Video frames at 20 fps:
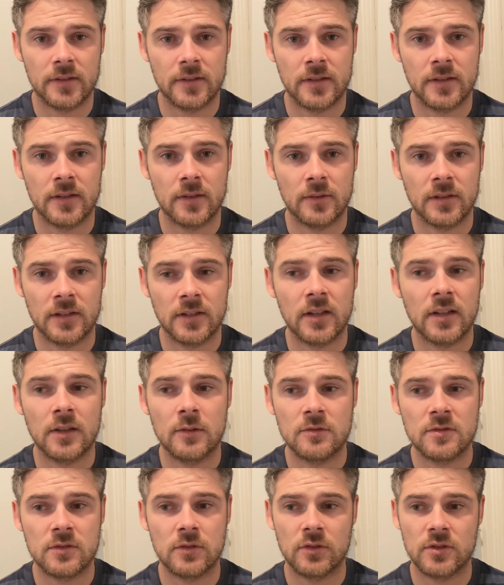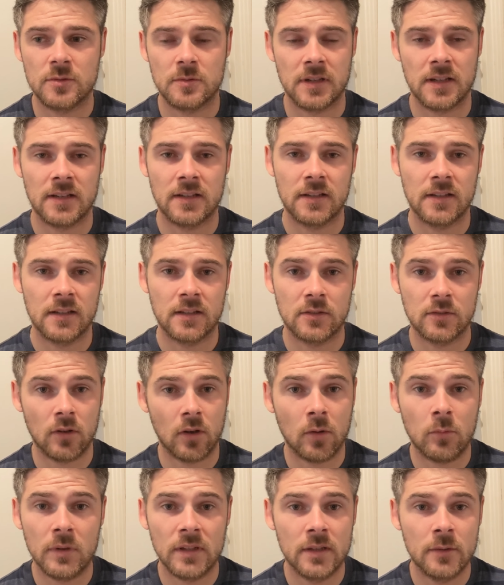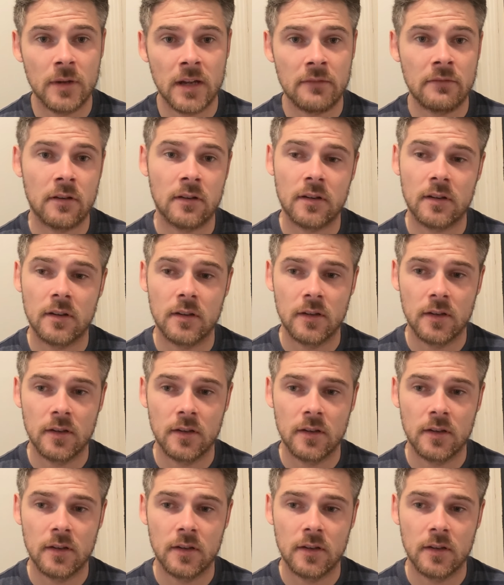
You're not losing touch with anything, nor will you ever